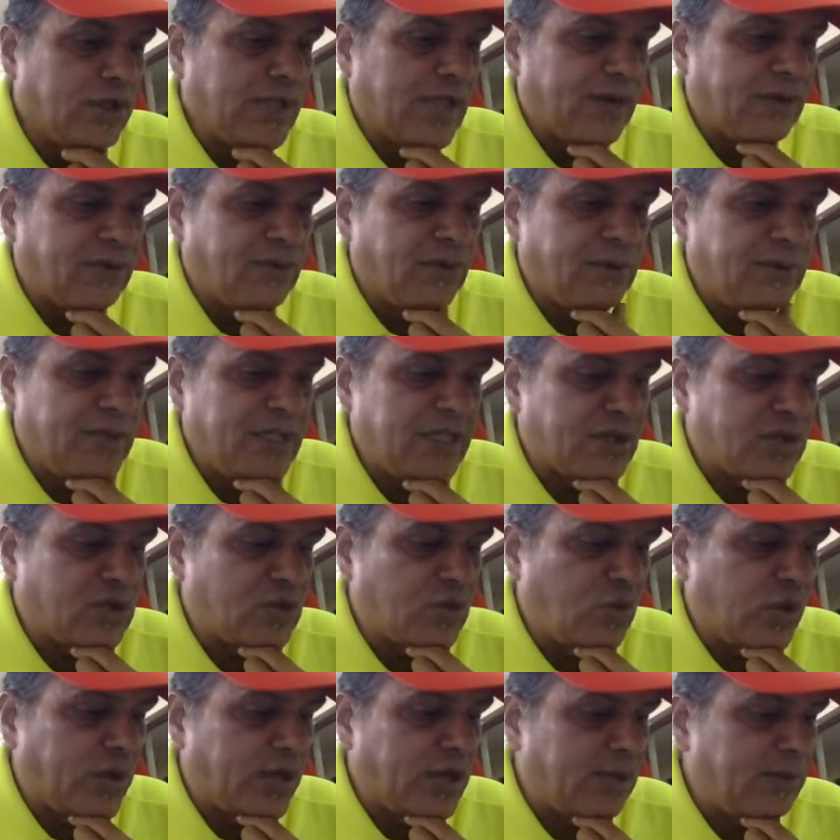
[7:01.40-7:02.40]
will be the
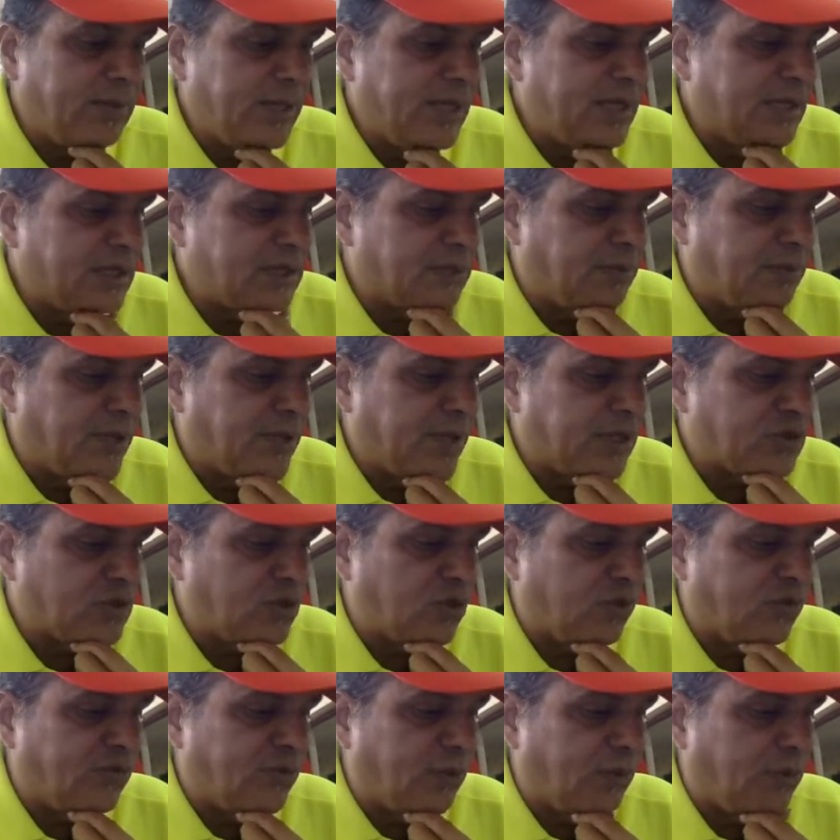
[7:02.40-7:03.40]
200 meters breaststroke
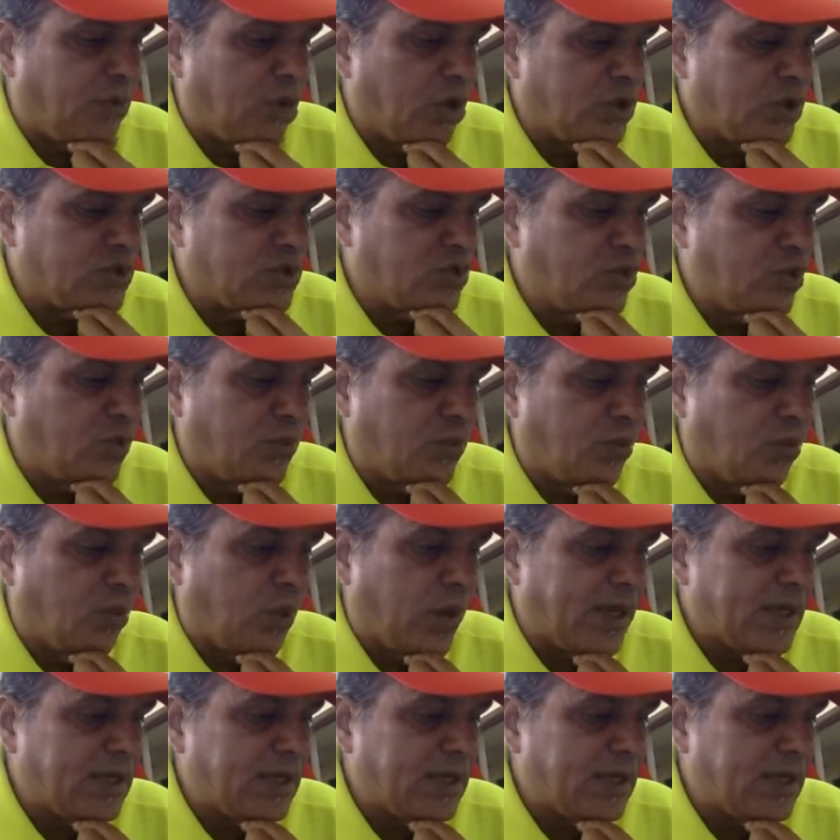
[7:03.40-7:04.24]
for boys group 1.